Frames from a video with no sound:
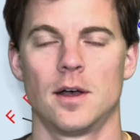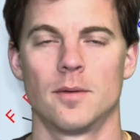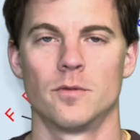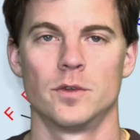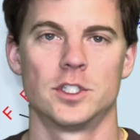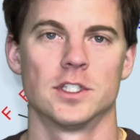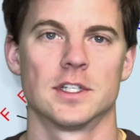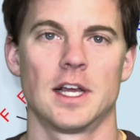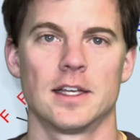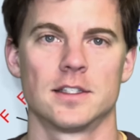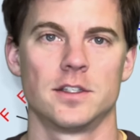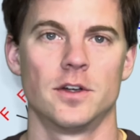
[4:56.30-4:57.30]
which is
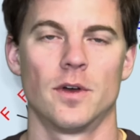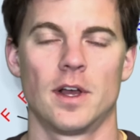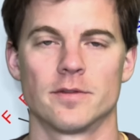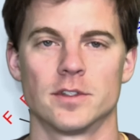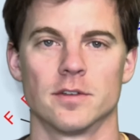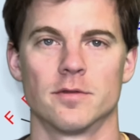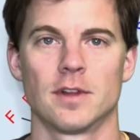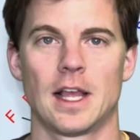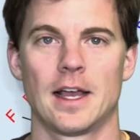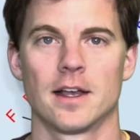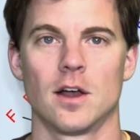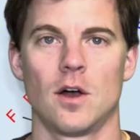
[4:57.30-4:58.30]
nice. You don't have to
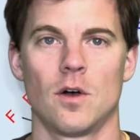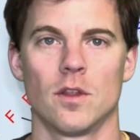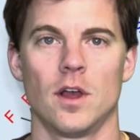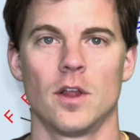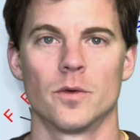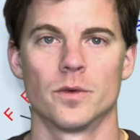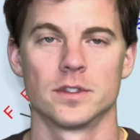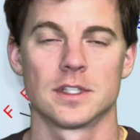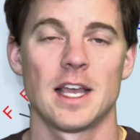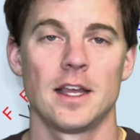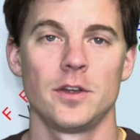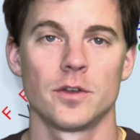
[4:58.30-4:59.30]
flag all the other ones.
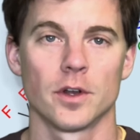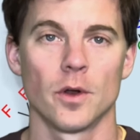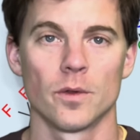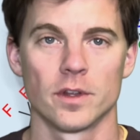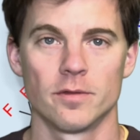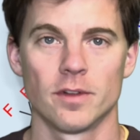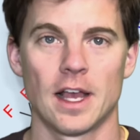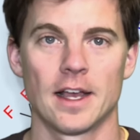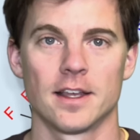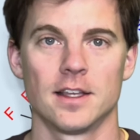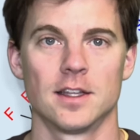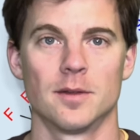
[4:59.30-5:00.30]
And you can only flag
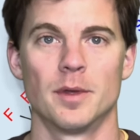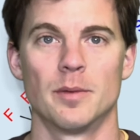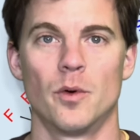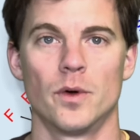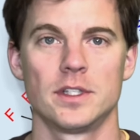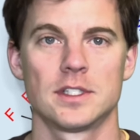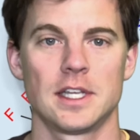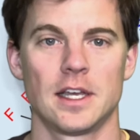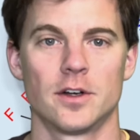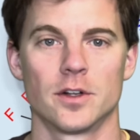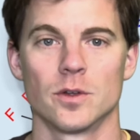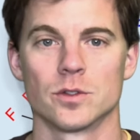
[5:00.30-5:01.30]
it in the midpoint
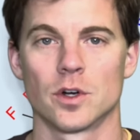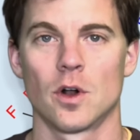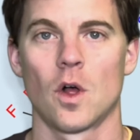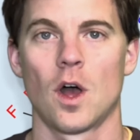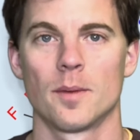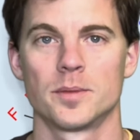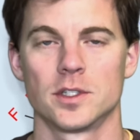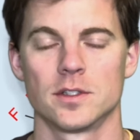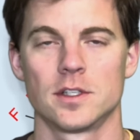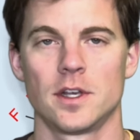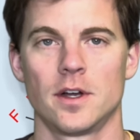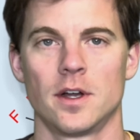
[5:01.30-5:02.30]
standard. Those are all options
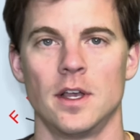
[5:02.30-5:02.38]
here.